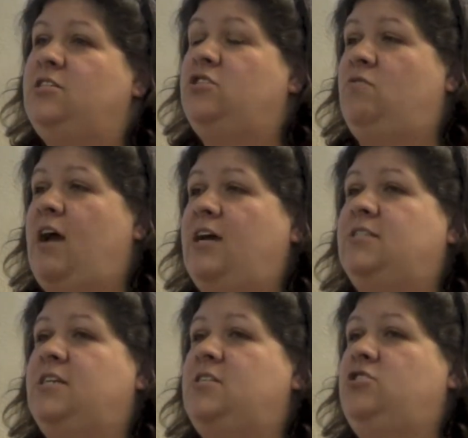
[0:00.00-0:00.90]

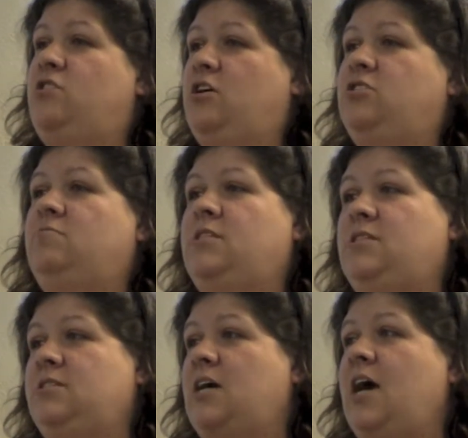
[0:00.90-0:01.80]
direct instruction with
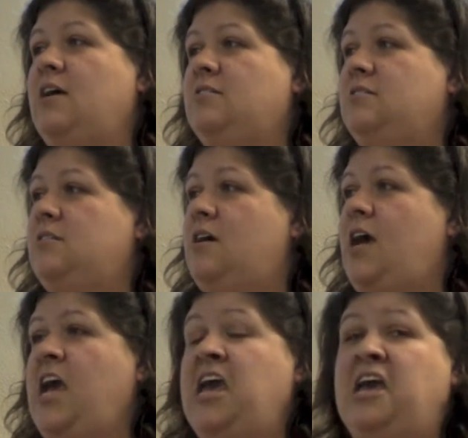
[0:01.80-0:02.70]
these guys,
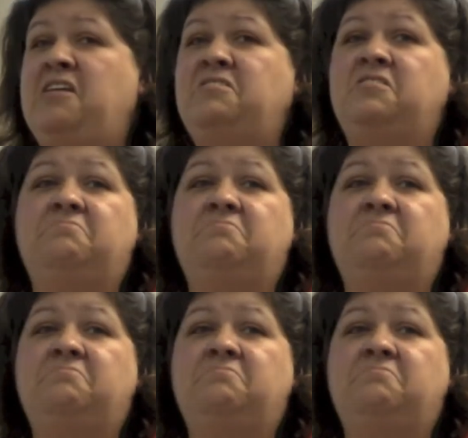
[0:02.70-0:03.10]
and